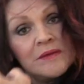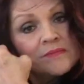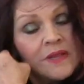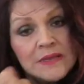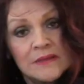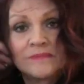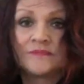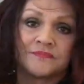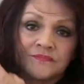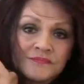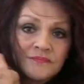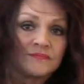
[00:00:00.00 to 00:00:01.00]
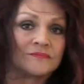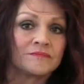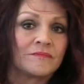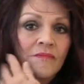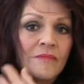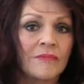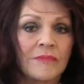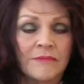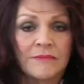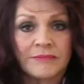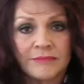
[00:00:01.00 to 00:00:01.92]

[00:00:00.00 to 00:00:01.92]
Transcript: No one is speaking in this clip.